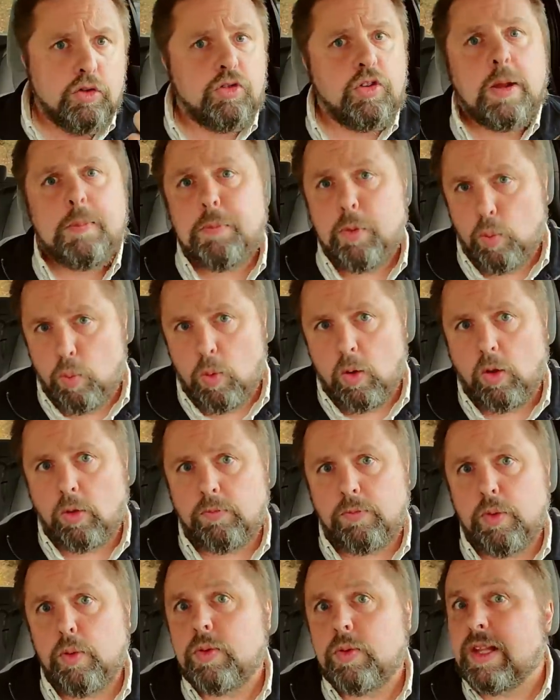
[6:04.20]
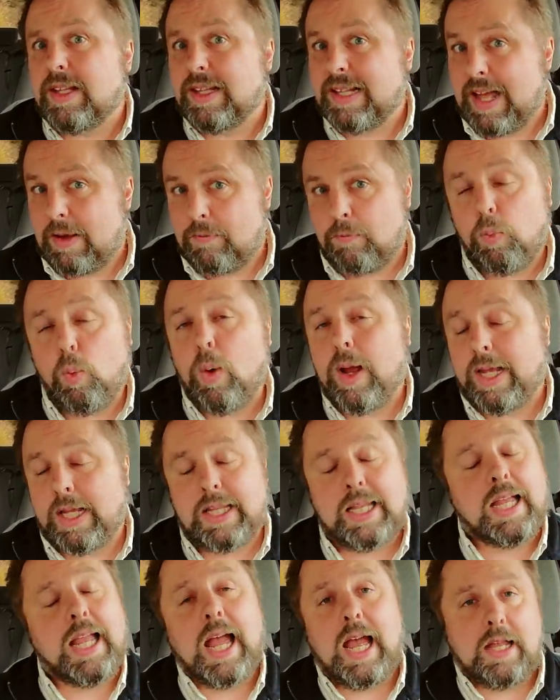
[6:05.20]
to shape the worldview of the left wing
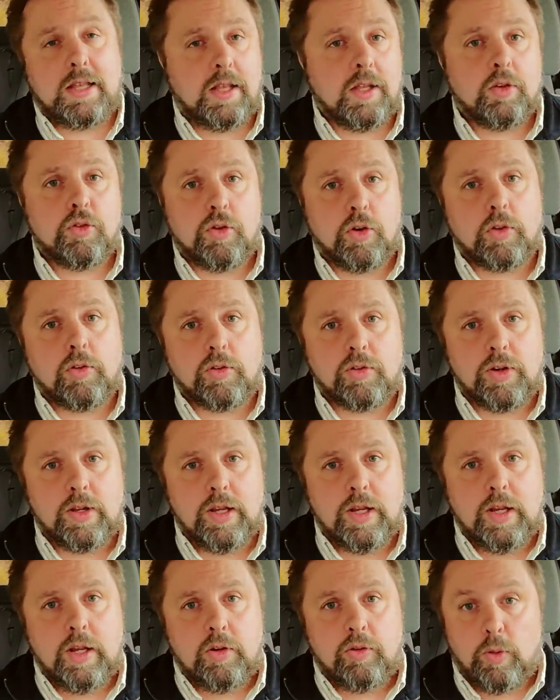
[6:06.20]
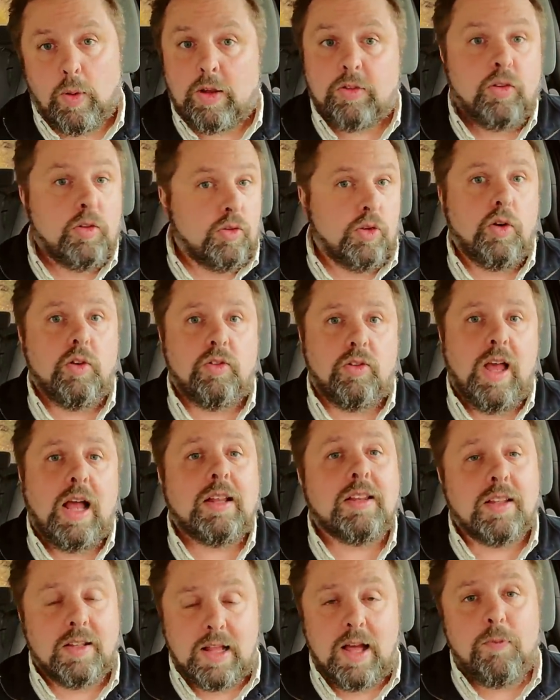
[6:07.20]
of the Catholic Church. So as it turns
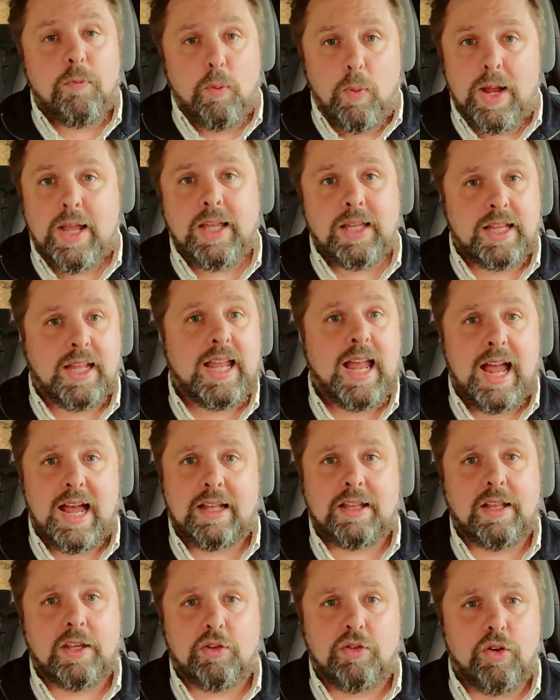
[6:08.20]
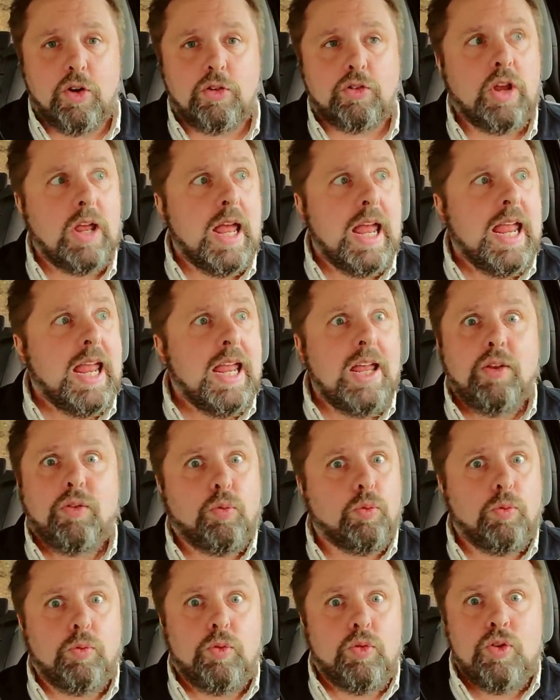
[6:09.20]
out, the left wing of the Catholic Church
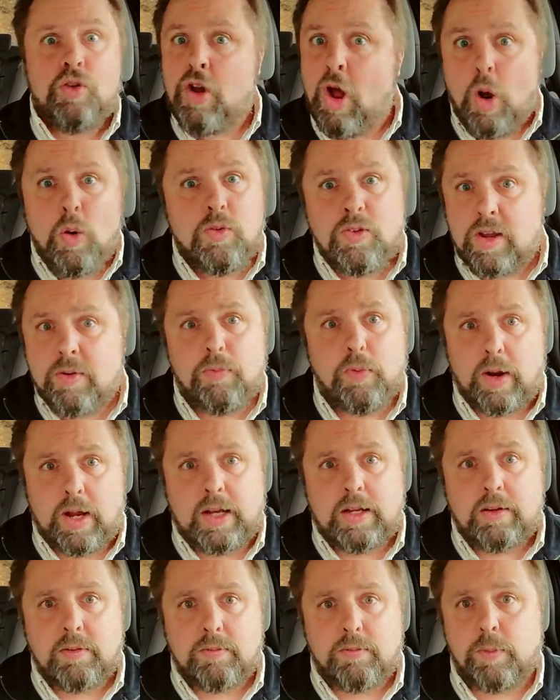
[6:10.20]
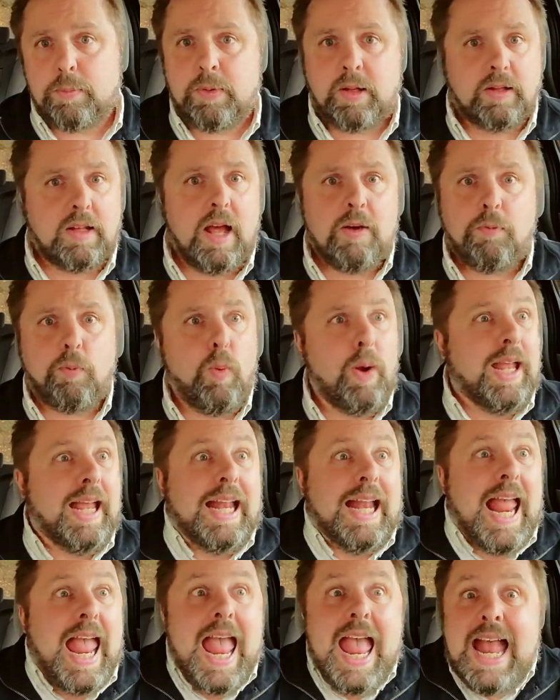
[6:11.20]
is no different from the left wing
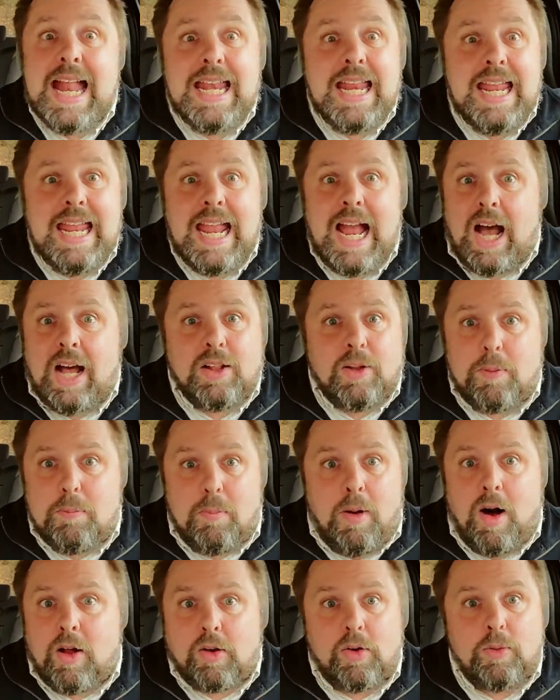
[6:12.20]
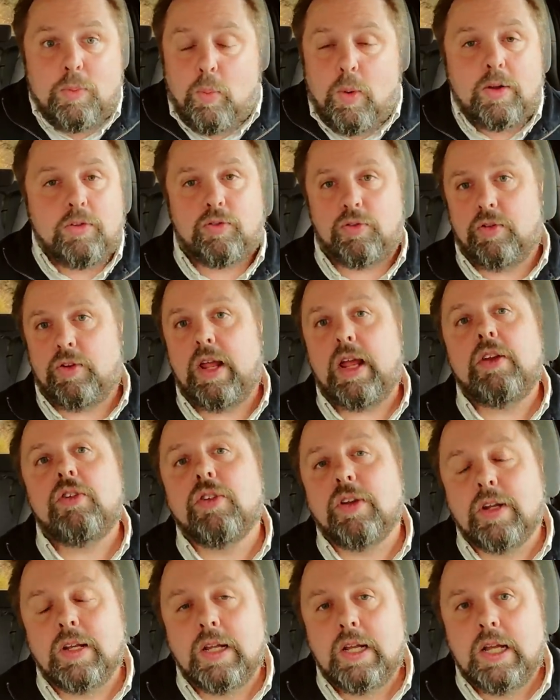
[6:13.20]
in any other modern Western
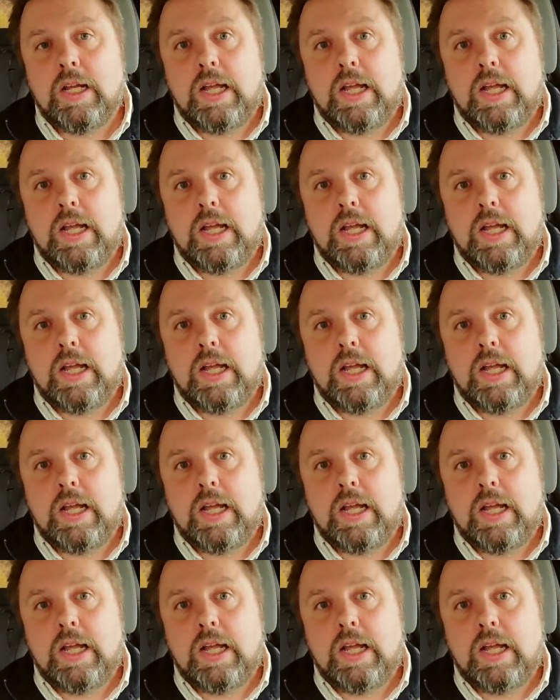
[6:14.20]
nation.